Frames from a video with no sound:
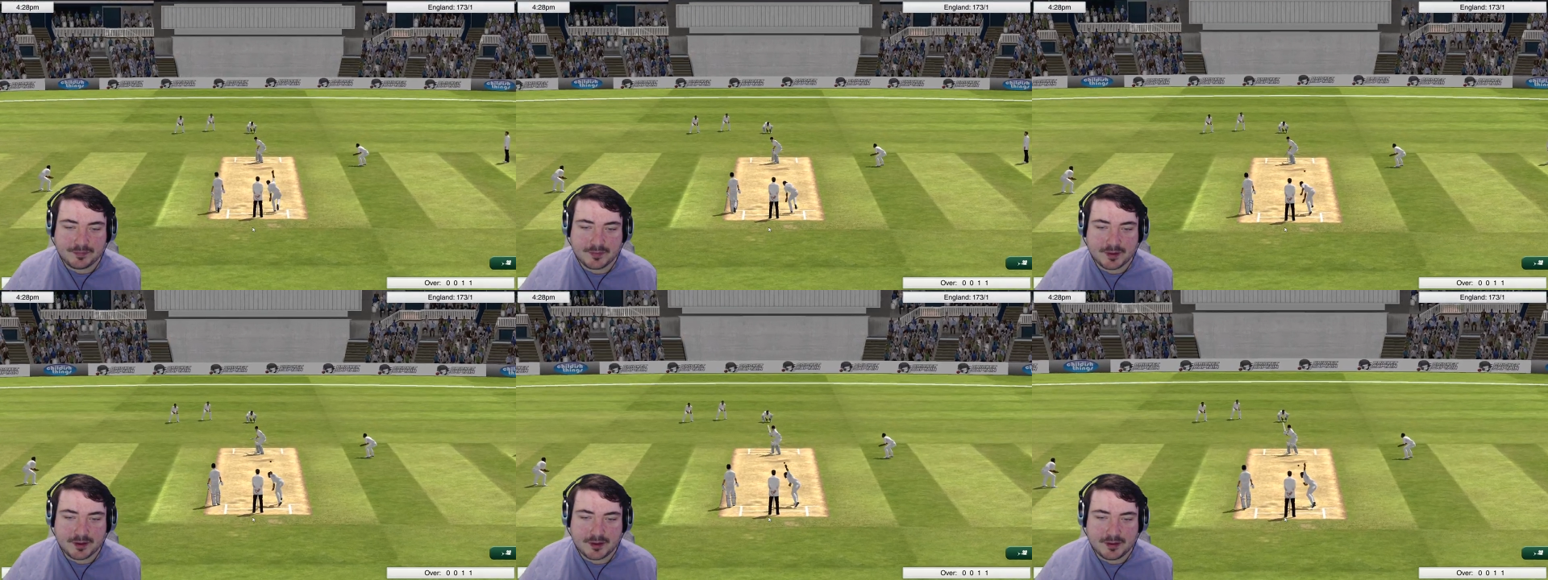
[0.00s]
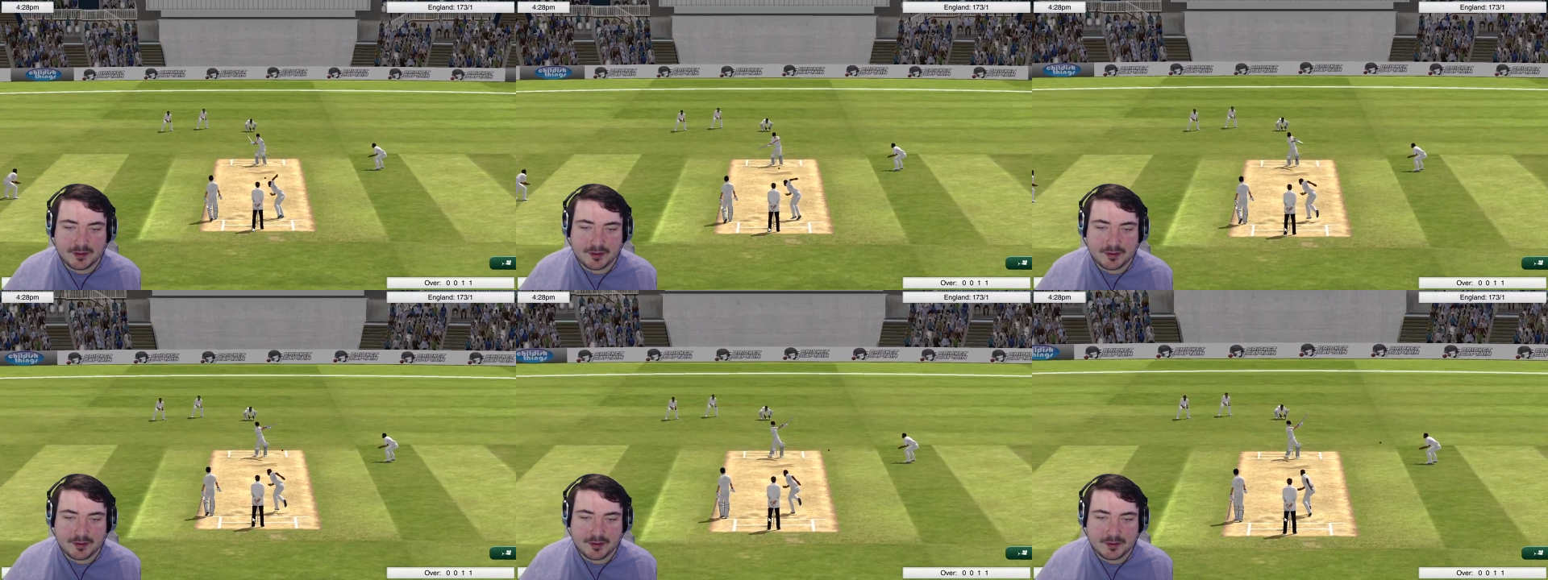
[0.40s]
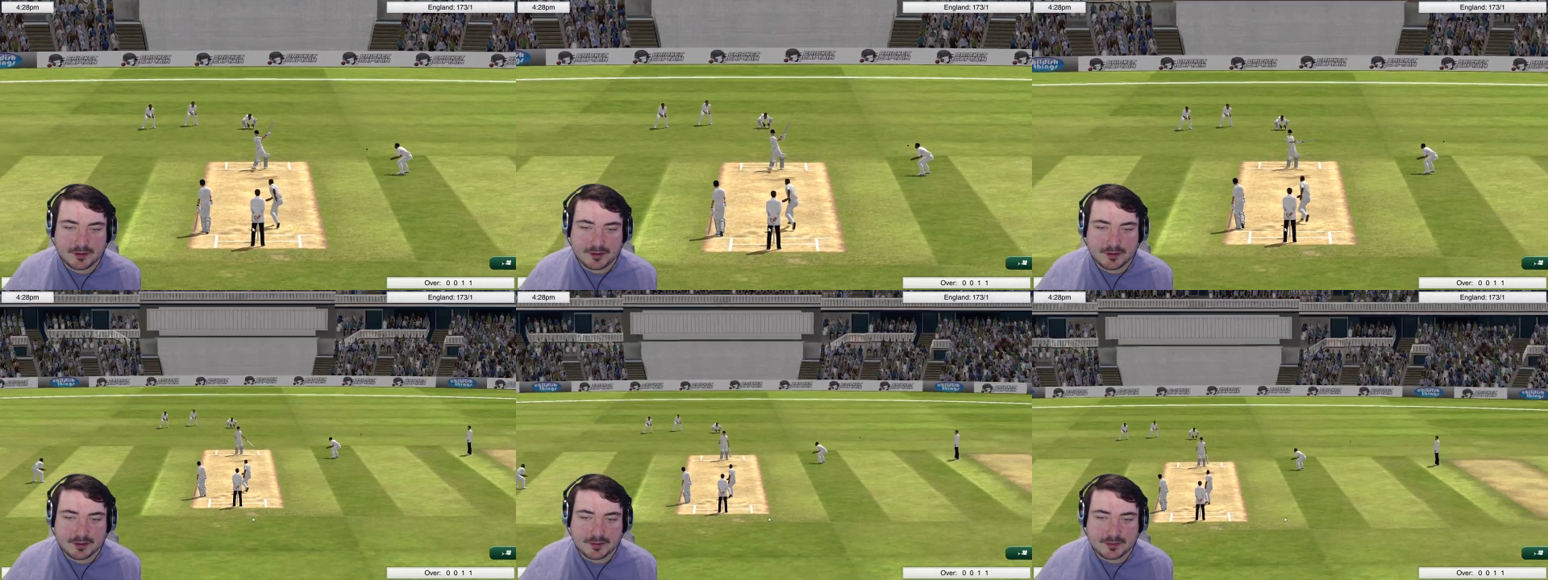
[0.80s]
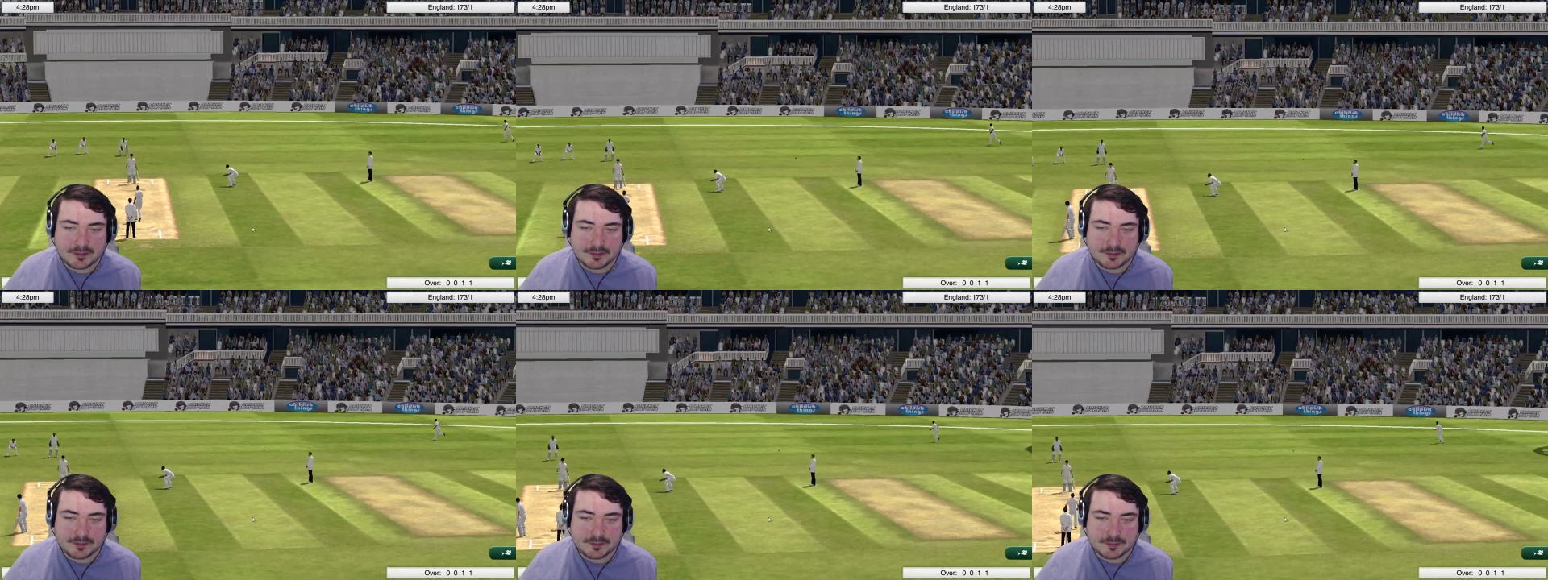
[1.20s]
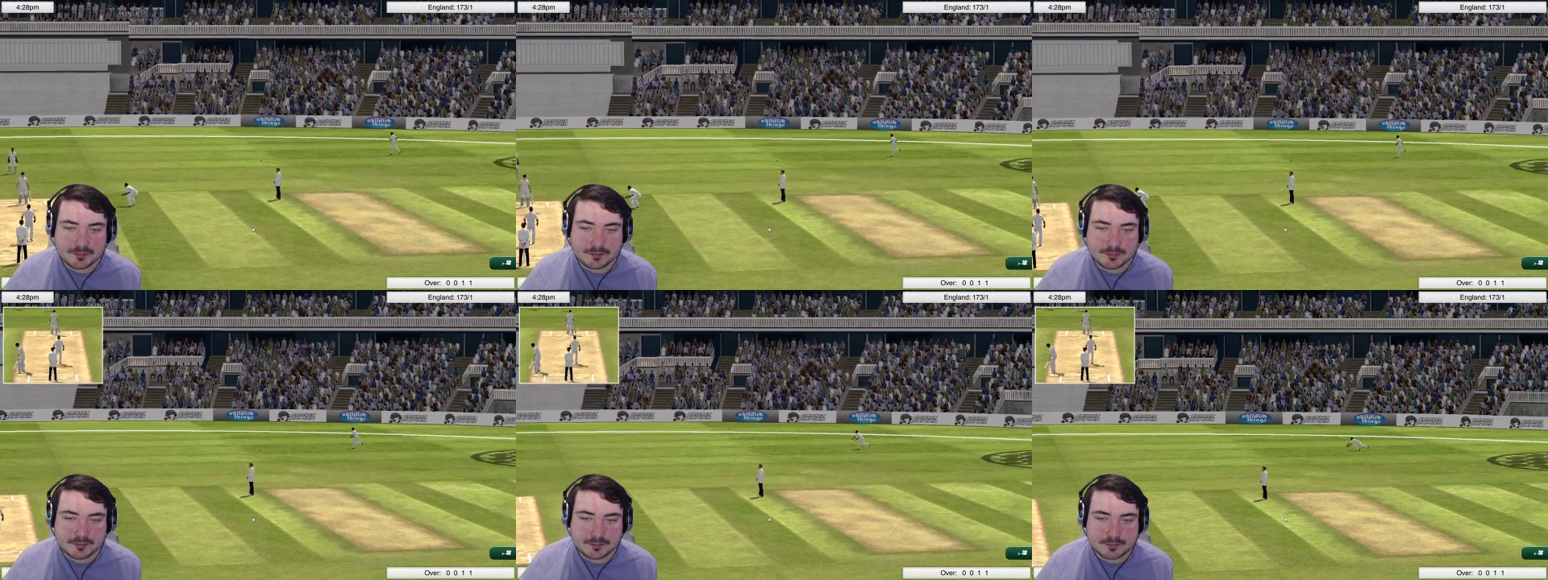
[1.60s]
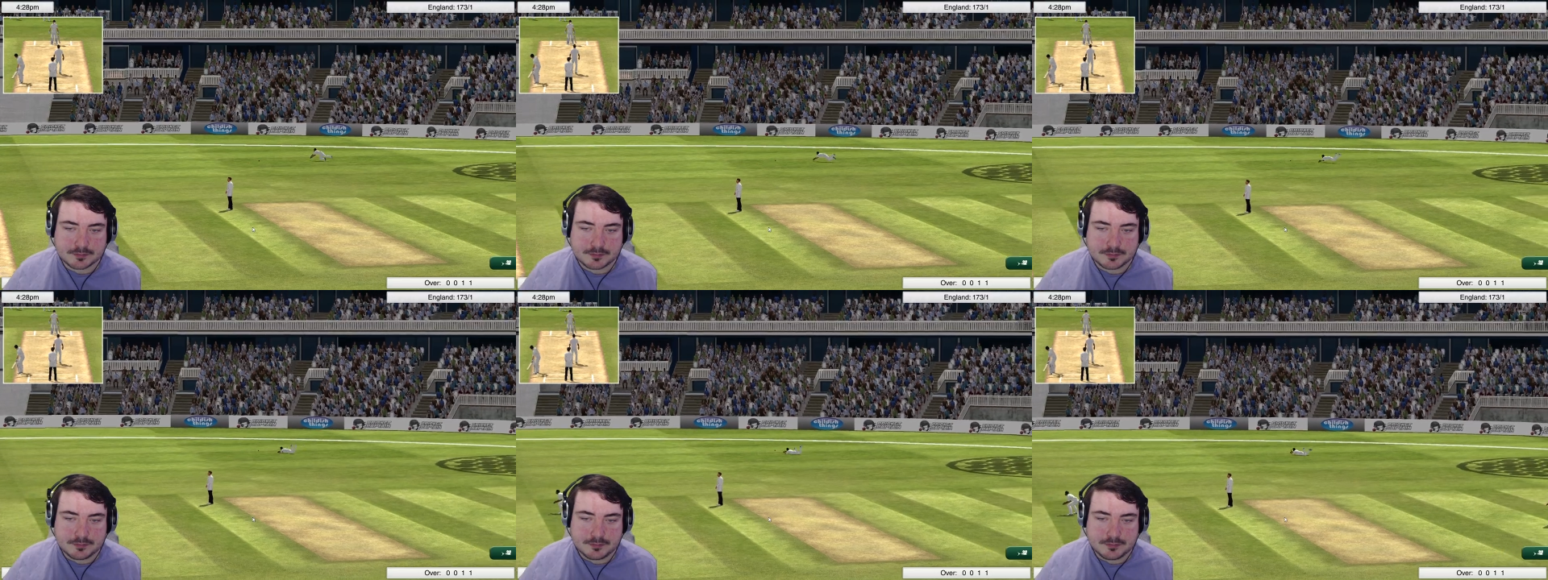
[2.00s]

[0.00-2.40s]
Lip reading: [no speech]